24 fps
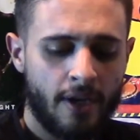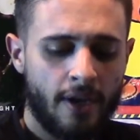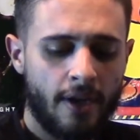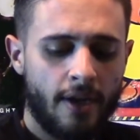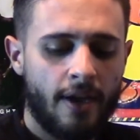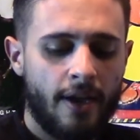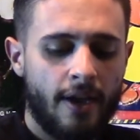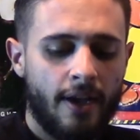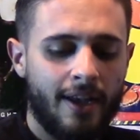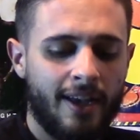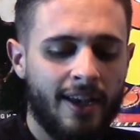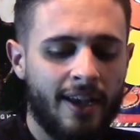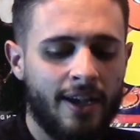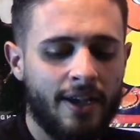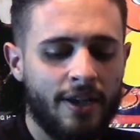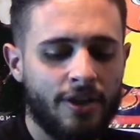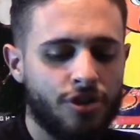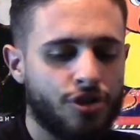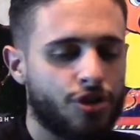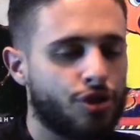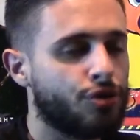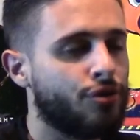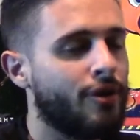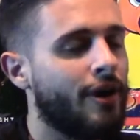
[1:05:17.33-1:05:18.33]
is
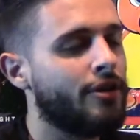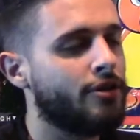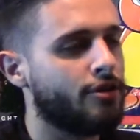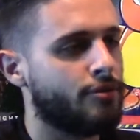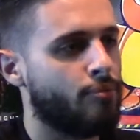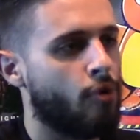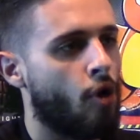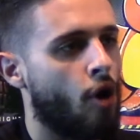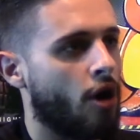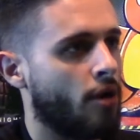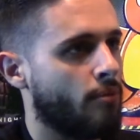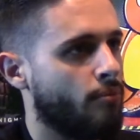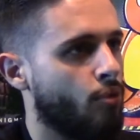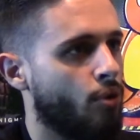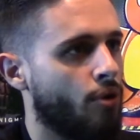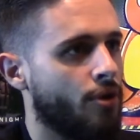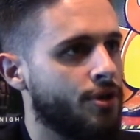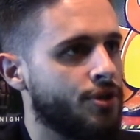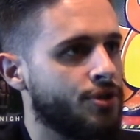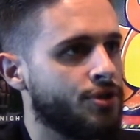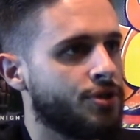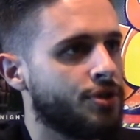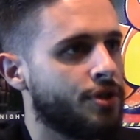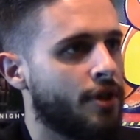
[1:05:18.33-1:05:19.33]
Trailer Park
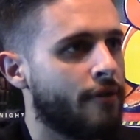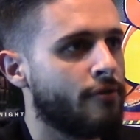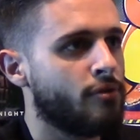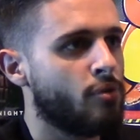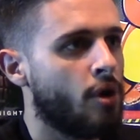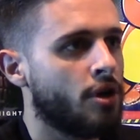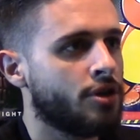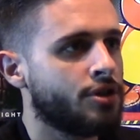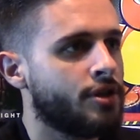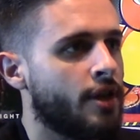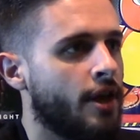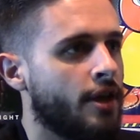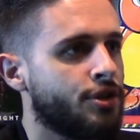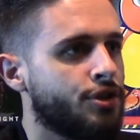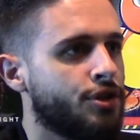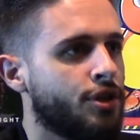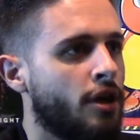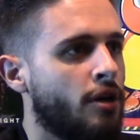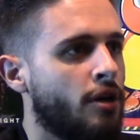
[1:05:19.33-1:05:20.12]
Boys. You ever watch that show?